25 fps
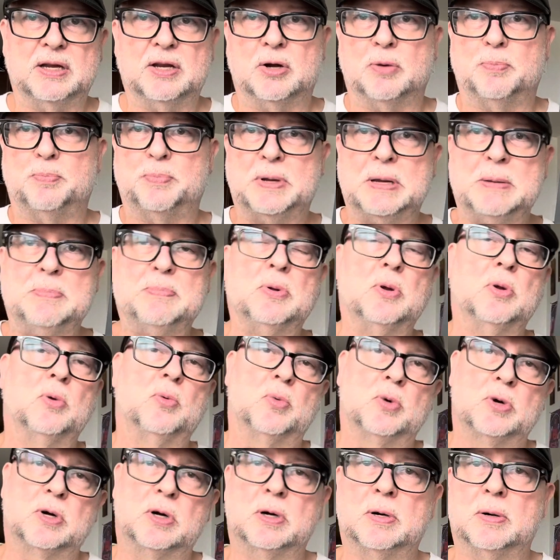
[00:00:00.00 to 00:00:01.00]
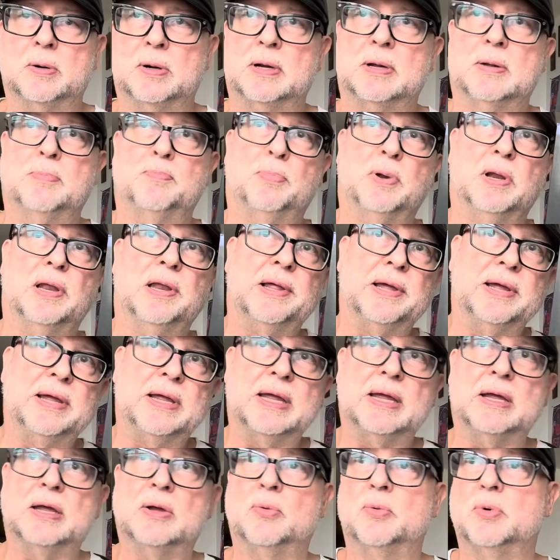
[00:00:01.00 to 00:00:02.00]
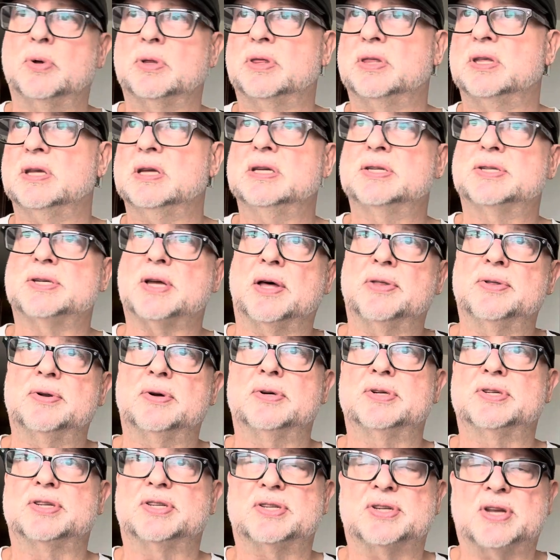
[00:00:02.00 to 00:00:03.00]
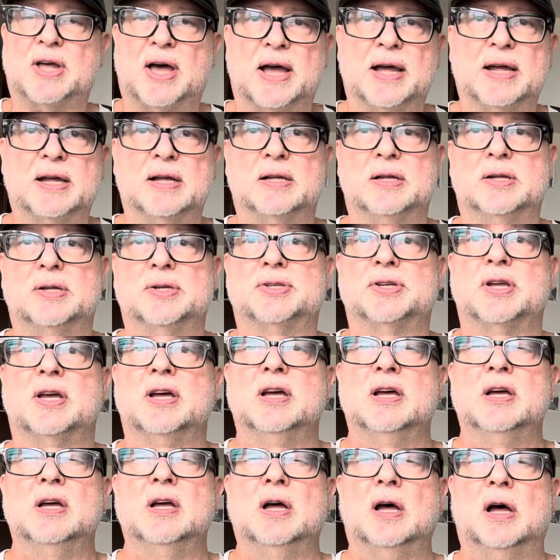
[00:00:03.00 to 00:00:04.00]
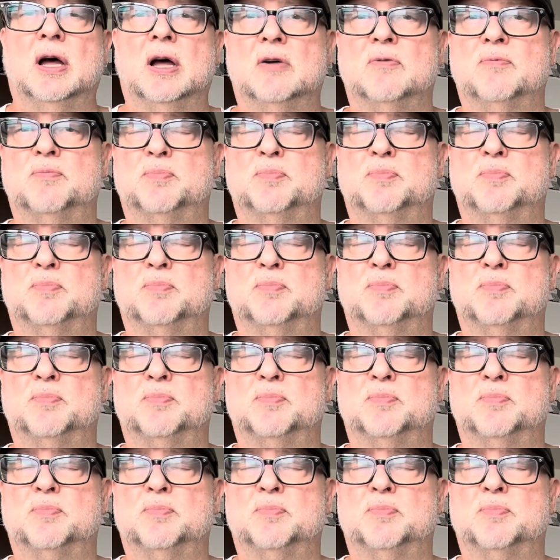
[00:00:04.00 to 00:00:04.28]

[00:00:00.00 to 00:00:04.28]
people were playing with these other styles of